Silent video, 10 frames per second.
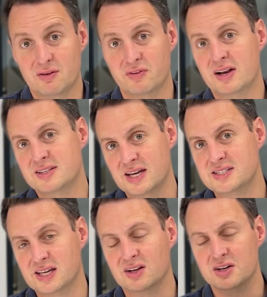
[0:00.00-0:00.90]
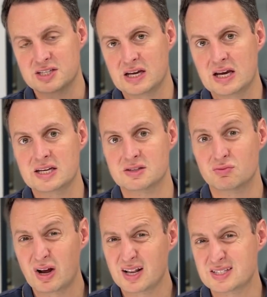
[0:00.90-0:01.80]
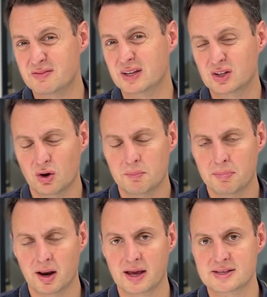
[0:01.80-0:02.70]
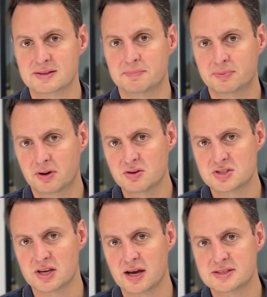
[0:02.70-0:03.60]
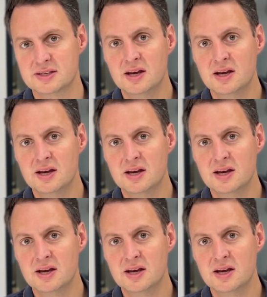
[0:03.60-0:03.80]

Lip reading: validating an idea is a relatively complex process.